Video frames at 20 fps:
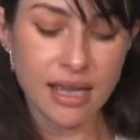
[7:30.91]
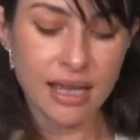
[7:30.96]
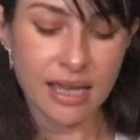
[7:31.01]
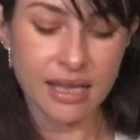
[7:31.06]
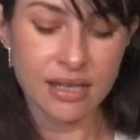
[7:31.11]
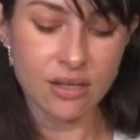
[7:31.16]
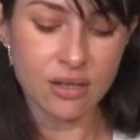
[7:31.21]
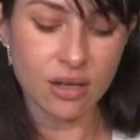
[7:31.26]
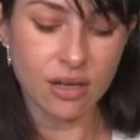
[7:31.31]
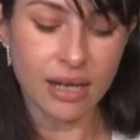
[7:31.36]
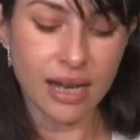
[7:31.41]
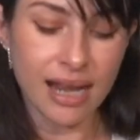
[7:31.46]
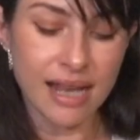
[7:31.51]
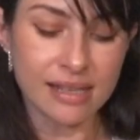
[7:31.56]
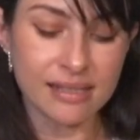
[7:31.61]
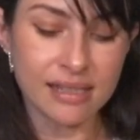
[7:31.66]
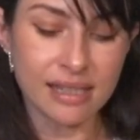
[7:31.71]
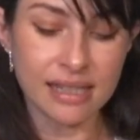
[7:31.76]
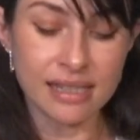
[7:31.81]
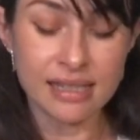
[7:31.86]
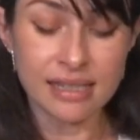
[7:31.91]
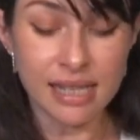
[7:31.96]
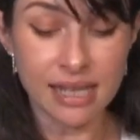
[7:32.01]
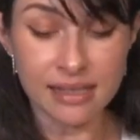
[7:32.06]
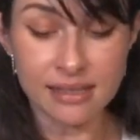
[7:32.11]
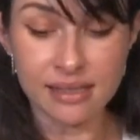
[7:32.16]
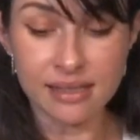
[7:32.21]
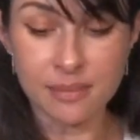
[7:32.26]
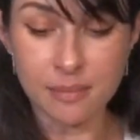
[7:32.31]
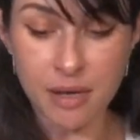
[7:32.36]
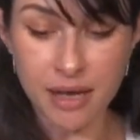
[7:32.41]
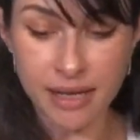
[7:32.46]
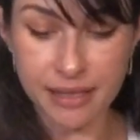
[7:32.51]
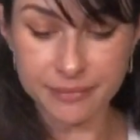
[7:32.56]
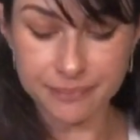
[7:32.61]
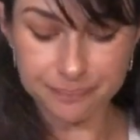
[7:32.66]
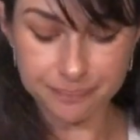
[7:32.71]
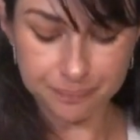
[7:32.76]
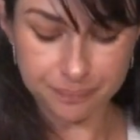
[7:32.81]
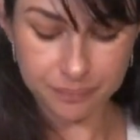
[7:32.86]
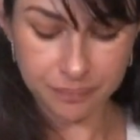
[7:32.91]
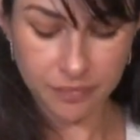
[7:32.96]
and not as intense as mine.